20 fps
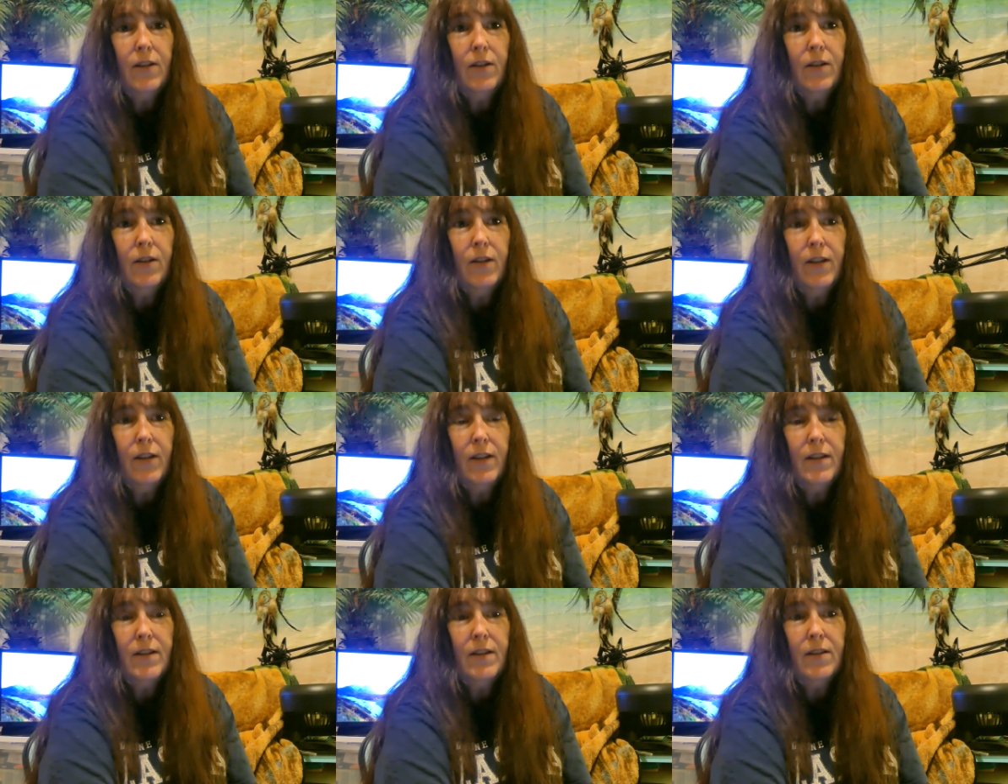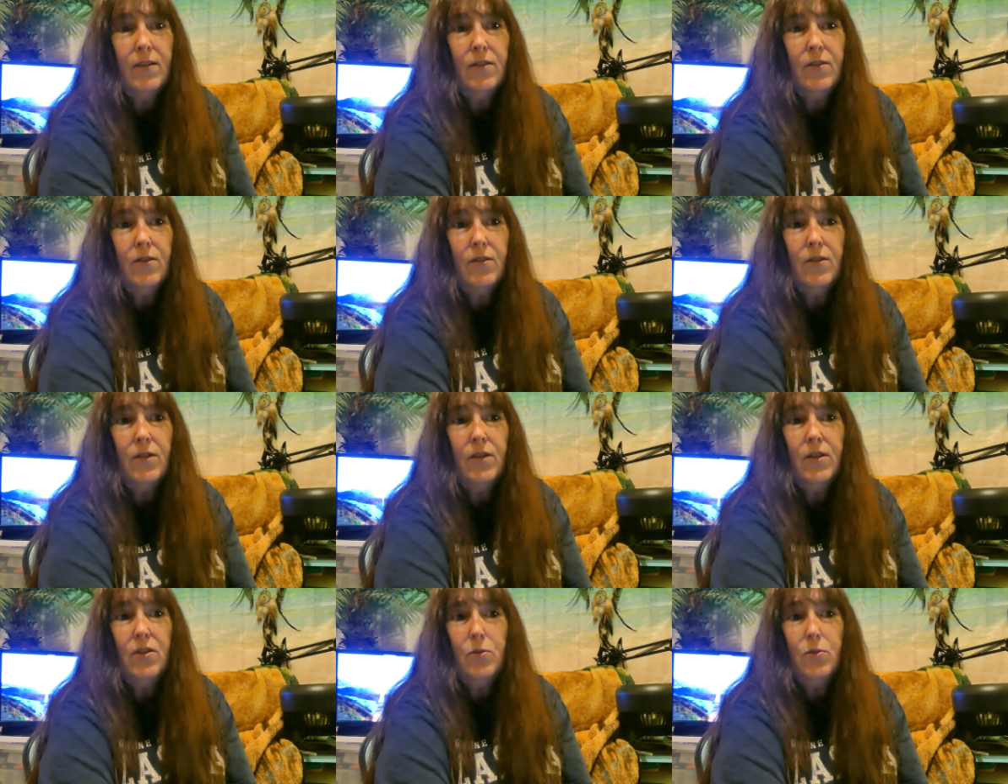There, like I said, there's
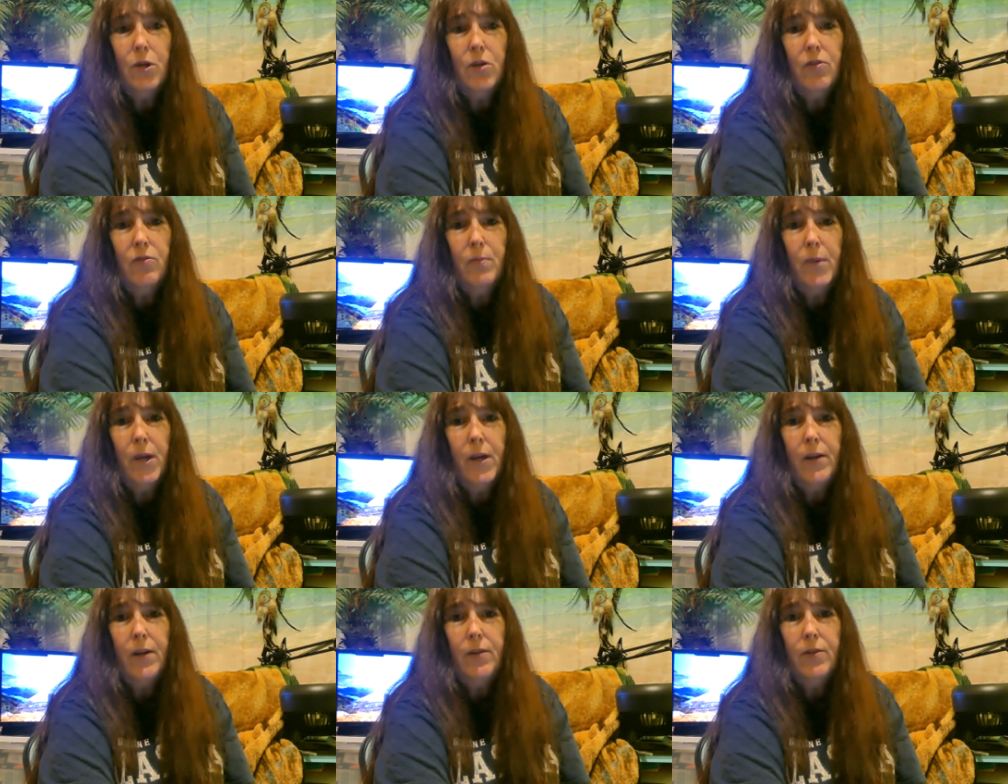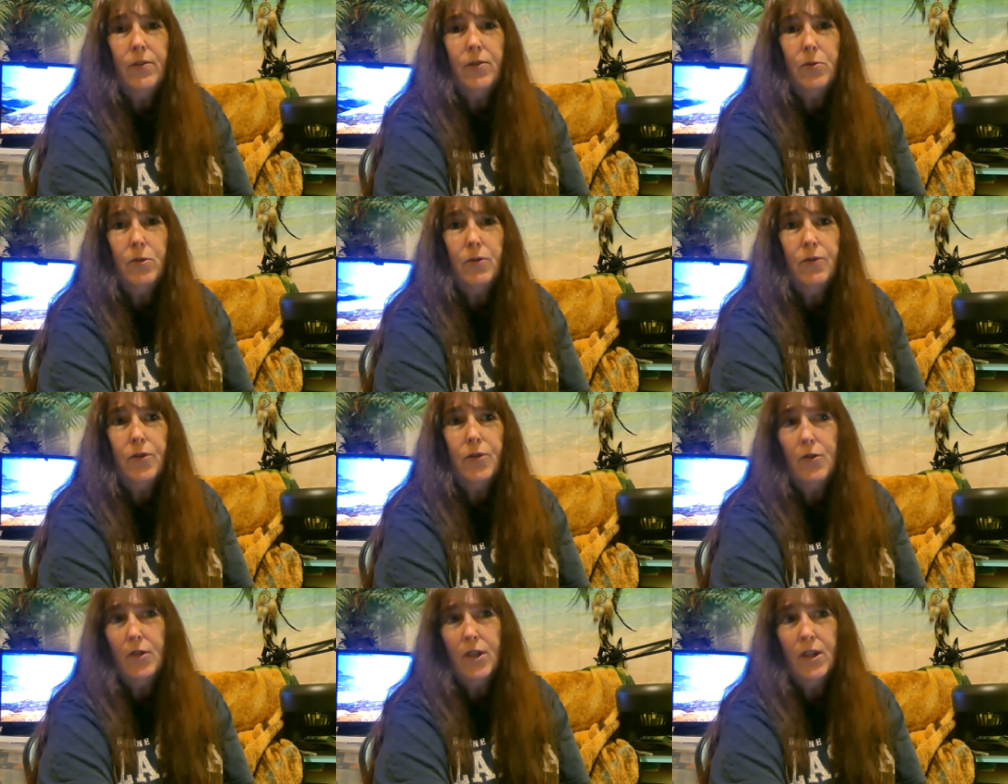only 12 miles, 12,
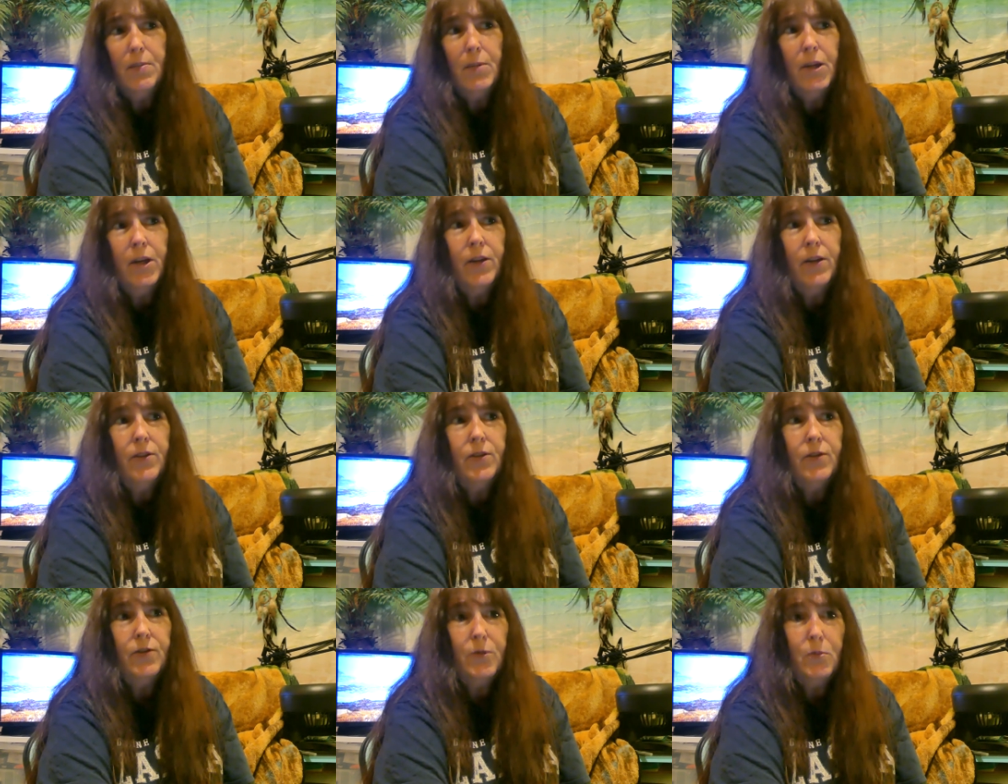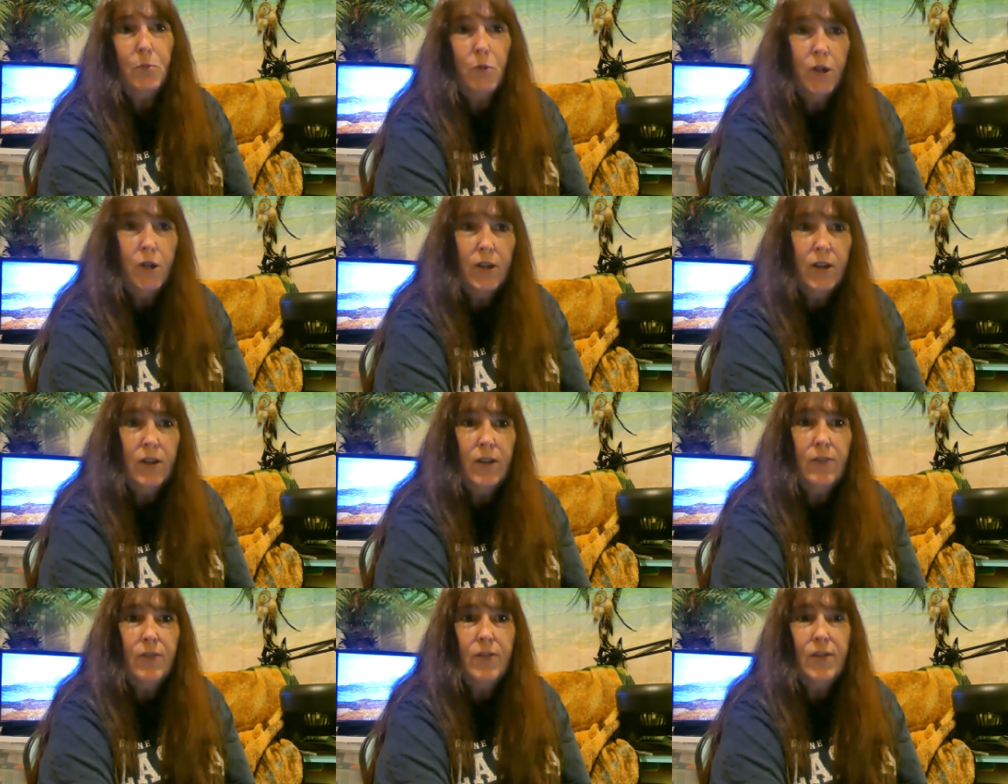13 miles from one
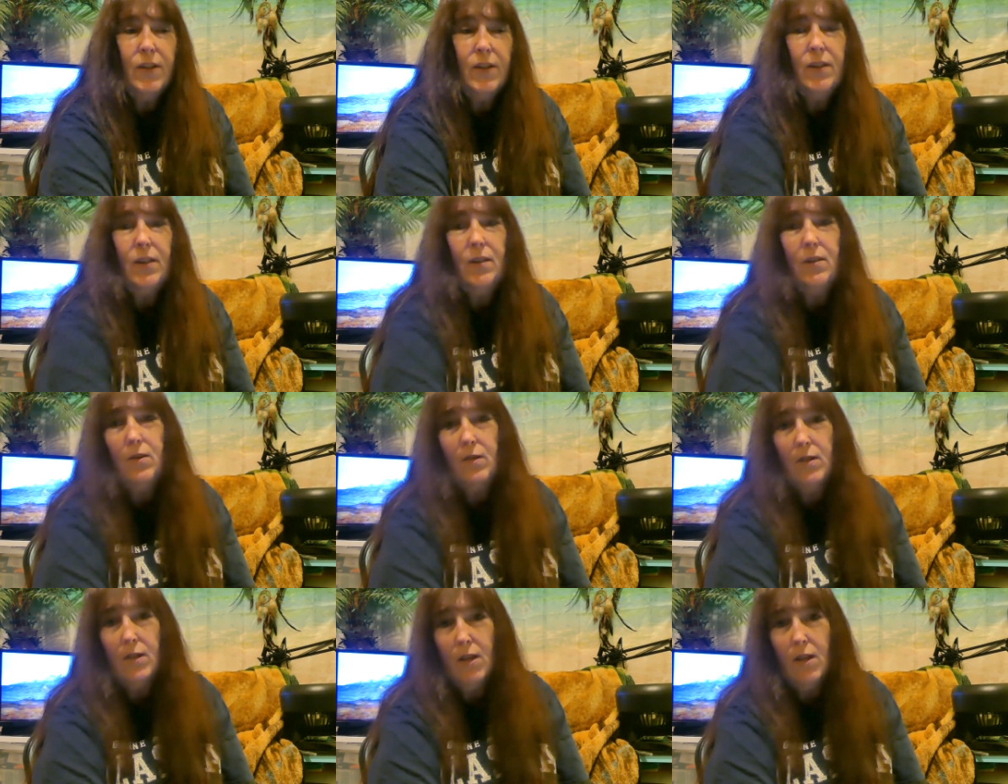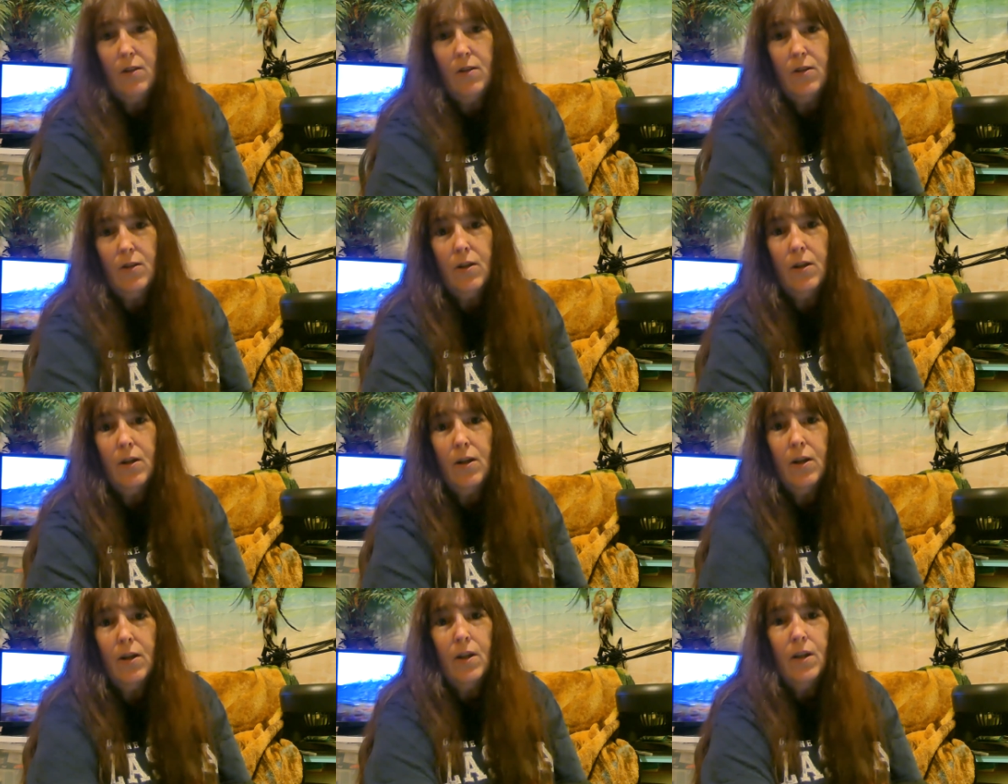end of Sitka to the other
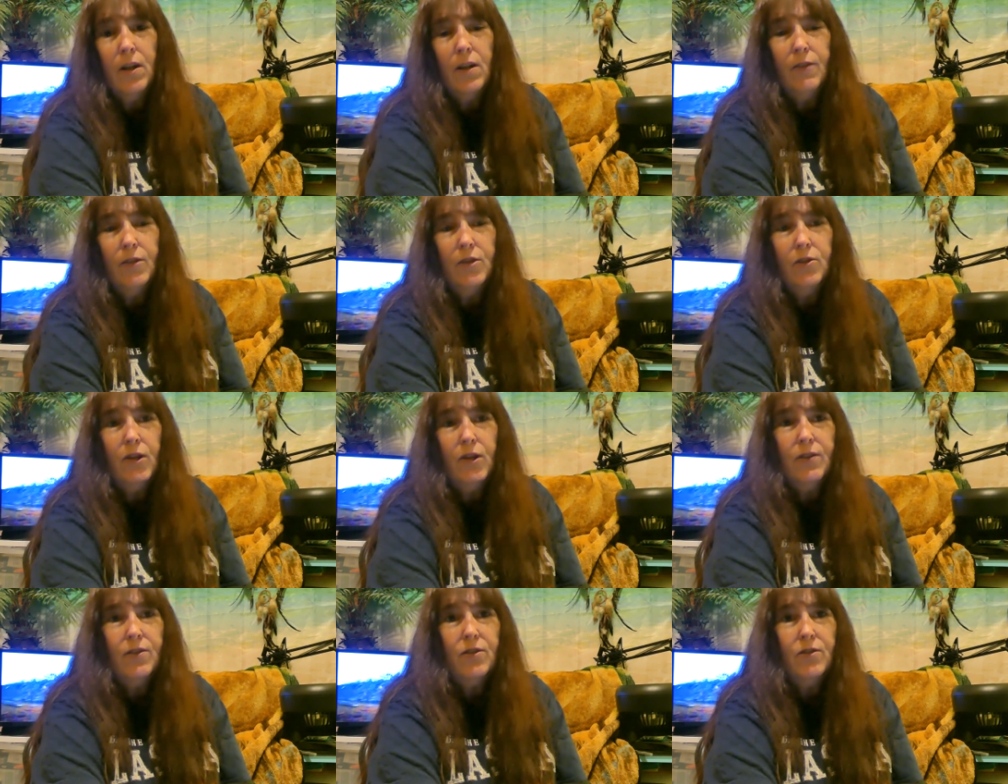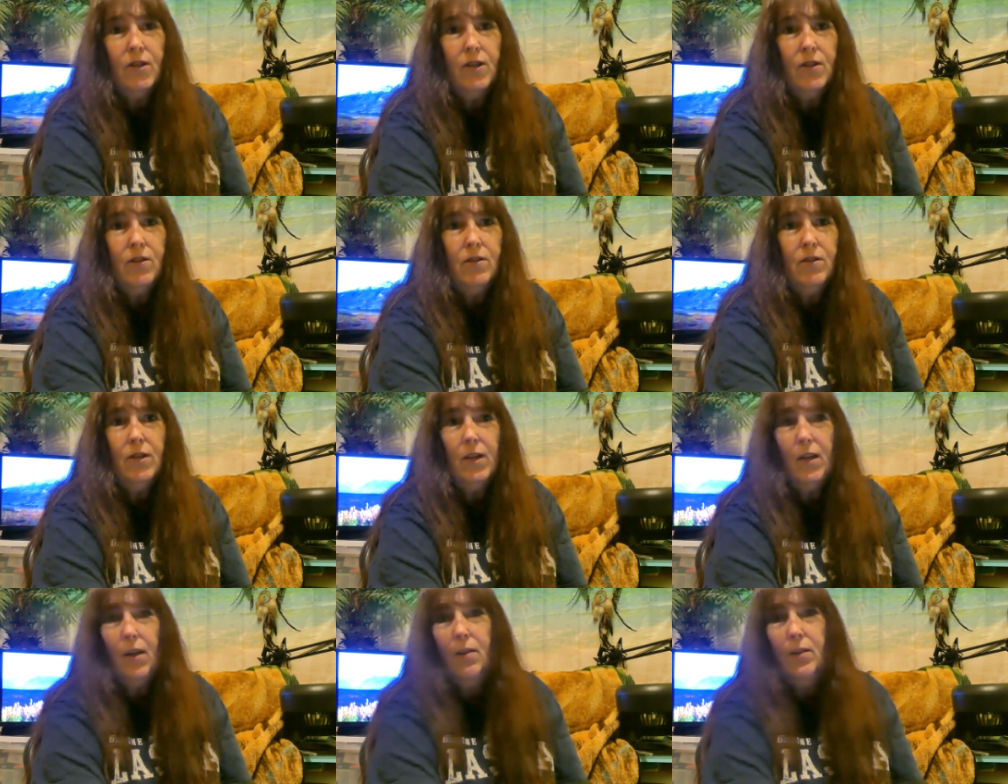if you drive straight through
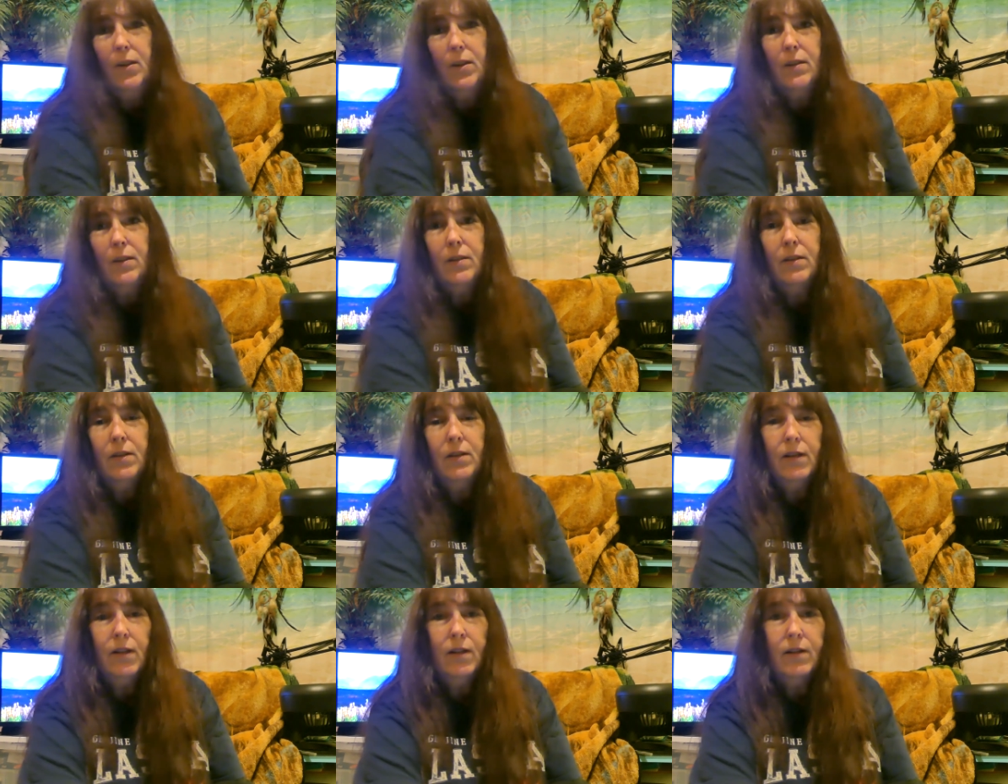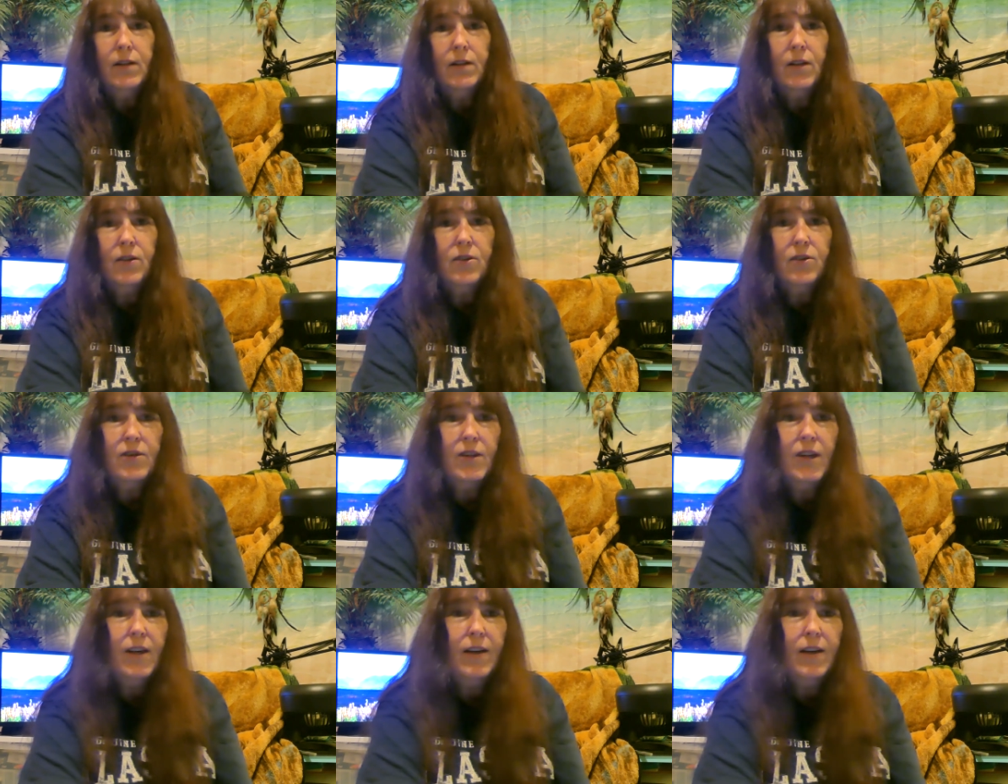town and the other
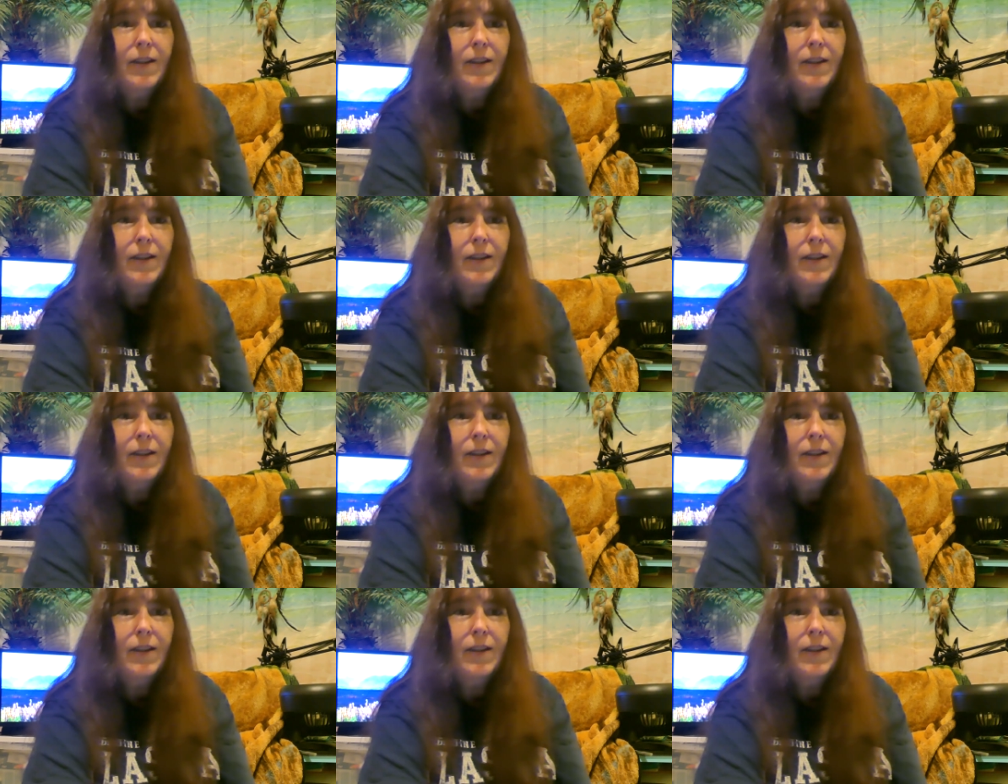side.